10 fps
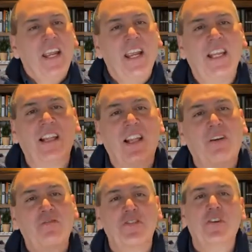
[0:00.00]
He
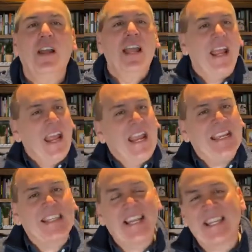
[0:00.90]
loves you.
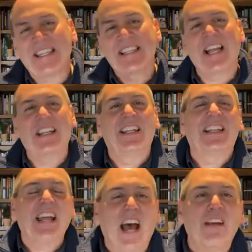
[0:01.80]
He sent His Son to
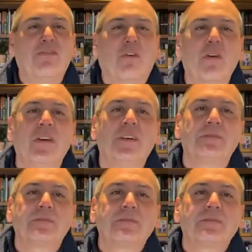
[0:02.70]
die for you.